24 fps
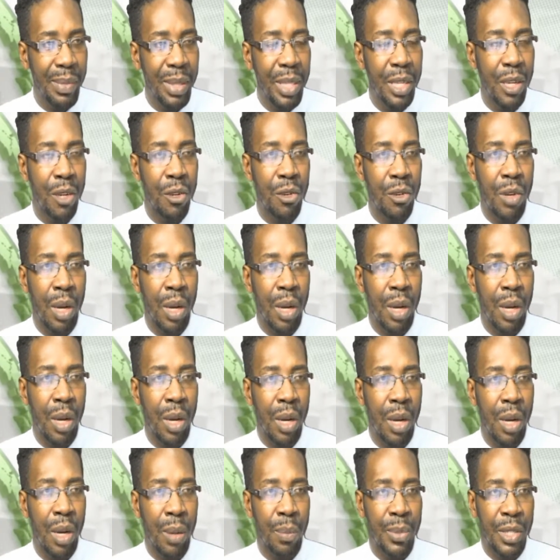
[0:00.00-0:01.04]
That's what we'll be
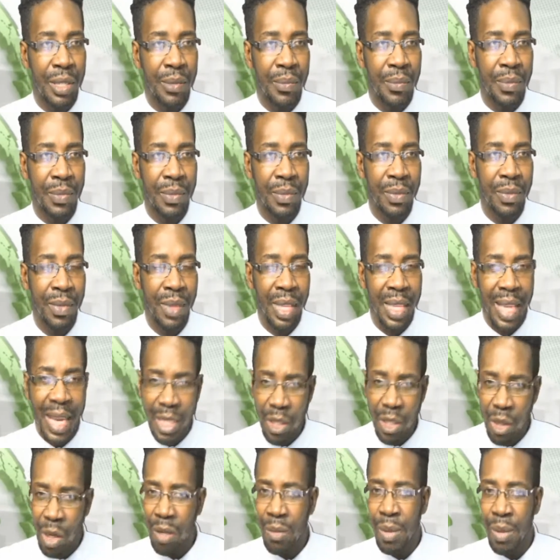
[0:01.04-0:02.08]
focusing today.
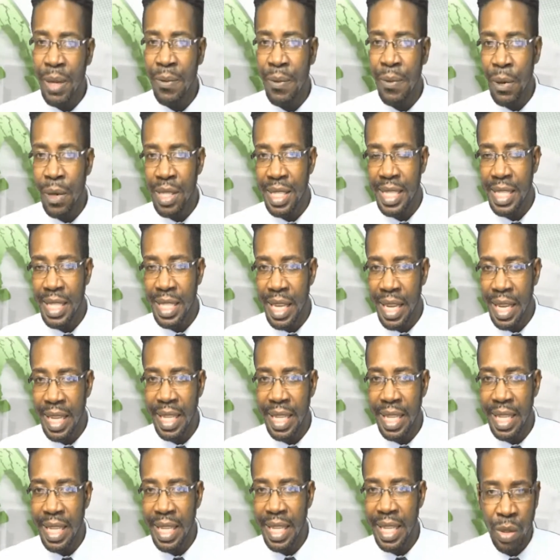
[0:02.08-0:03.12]
That
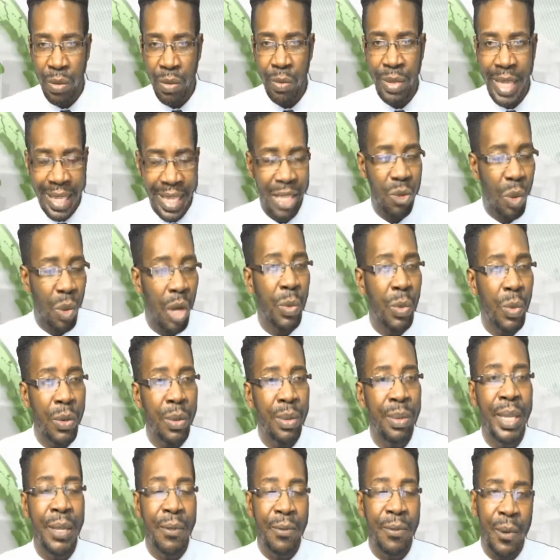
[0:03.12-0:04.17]
is what we will be
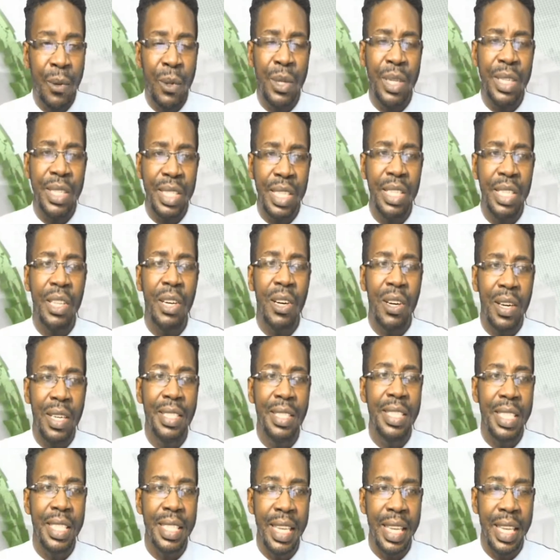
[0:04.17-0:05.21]
focusing on
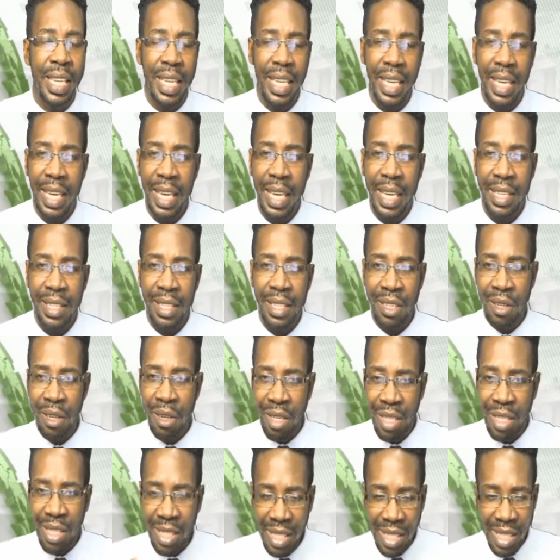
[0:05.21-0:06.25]
today. The
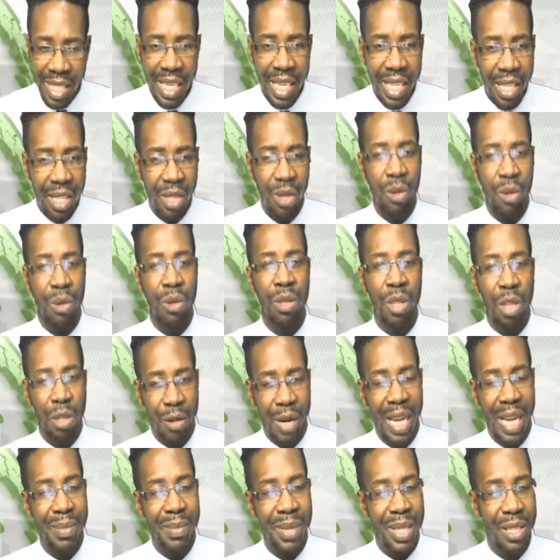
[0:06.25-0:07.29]
continued crime
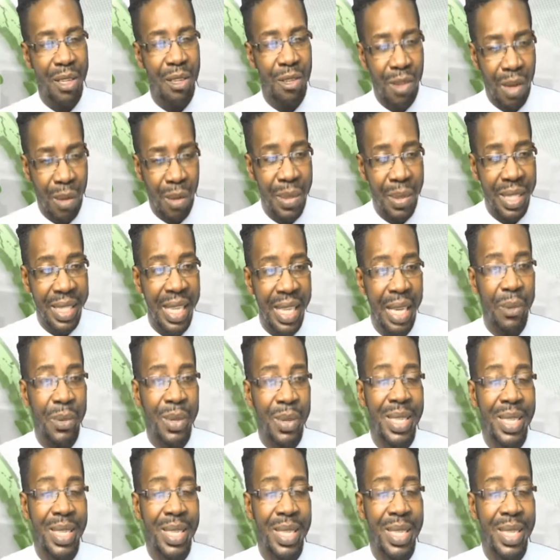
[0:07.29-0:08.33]
and corruption that we
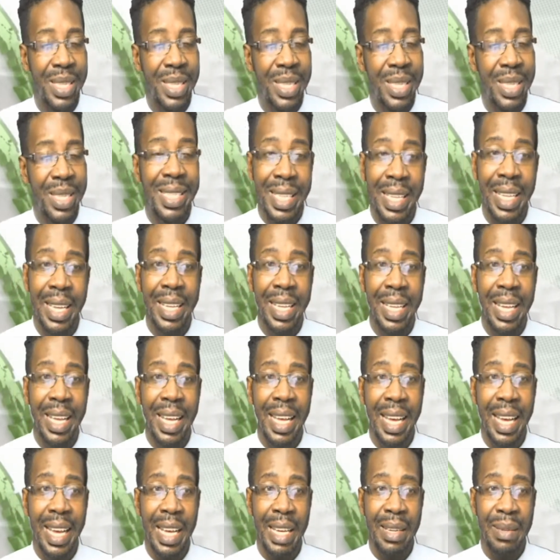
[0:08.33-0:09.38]
see
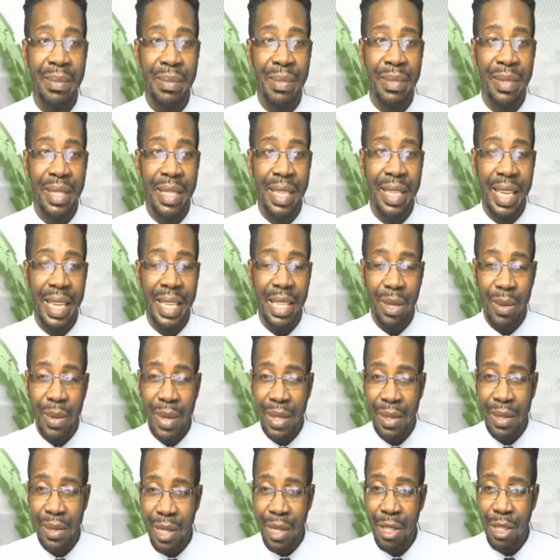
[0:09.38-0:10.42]
in our country
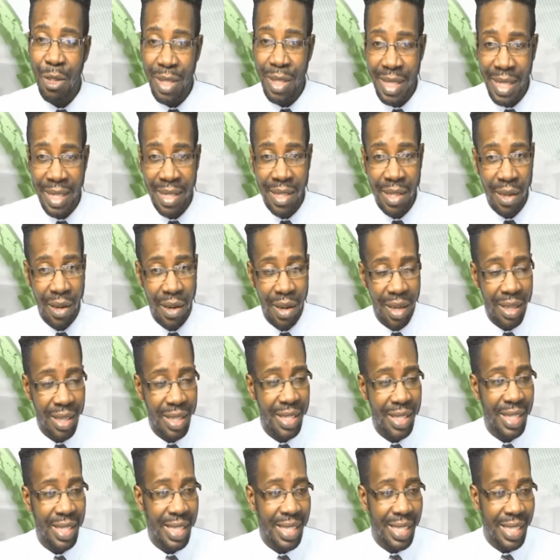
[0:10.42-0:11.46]
since August the
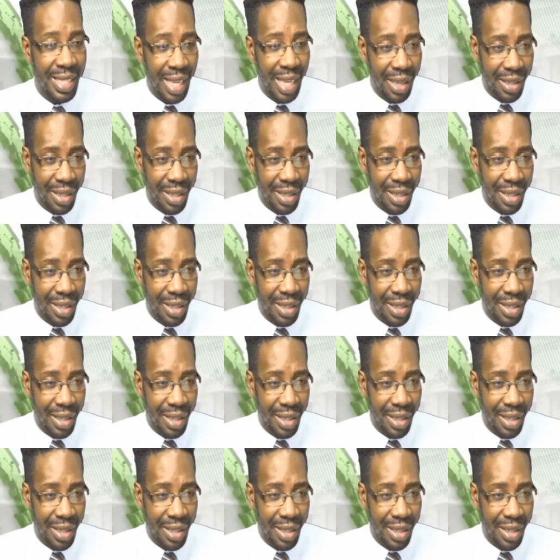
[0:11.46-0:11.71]
2nd.